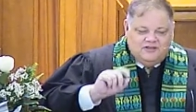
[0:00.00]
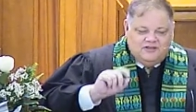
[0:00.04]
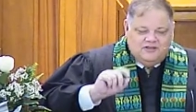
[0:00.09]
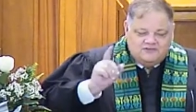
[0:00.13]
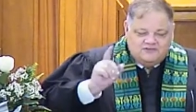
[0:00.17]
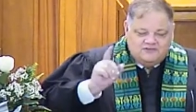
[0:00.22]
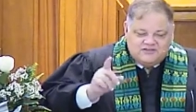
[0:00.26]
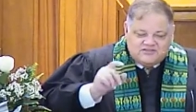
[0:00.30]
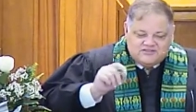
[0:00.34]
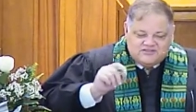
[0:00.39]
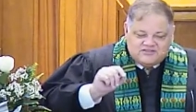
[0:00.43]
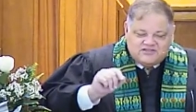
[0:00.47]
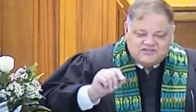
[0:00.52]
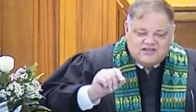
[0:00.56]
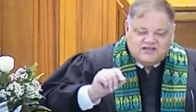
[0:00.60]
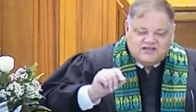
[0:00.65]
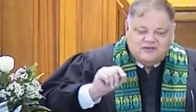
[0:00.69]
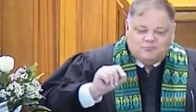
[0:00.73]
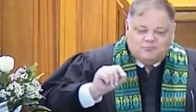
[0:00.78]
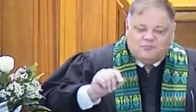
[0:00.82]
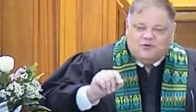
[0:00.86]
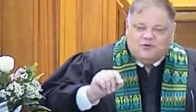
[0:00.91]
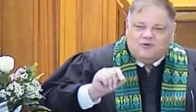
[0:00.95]
The
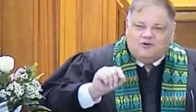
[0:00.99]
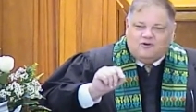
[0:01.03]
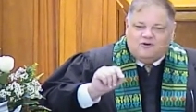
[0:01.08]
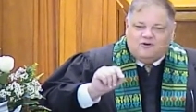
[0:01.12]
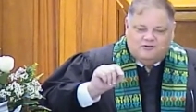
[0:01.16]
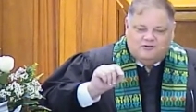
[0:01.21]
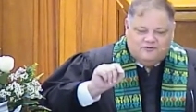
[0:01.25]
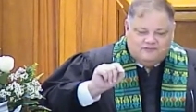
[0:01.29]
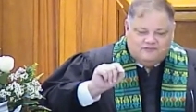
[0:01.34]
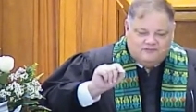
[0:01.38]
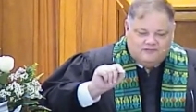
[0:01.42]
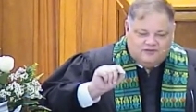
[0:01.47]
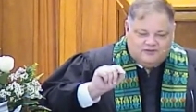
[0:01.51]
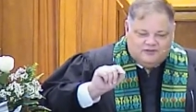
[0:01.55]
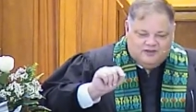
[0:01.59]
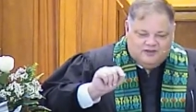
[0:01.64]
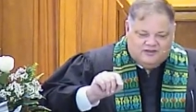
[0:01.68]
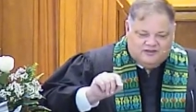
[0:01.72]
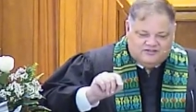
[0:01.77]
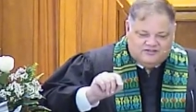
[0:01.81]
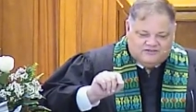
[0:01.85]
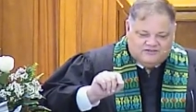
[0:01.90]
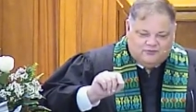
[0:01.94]
second part of the
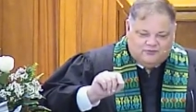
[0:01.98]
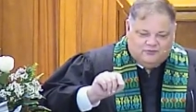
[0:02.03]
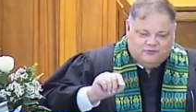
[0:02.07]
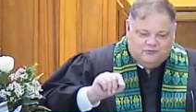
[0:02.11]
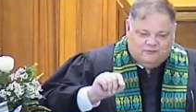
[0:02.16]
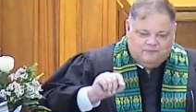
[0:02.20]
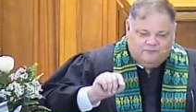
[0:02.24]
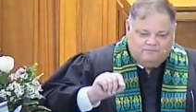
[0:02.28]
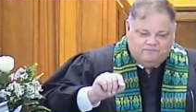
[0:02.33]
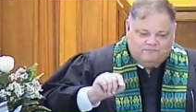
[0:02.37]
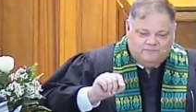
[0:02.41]
gospel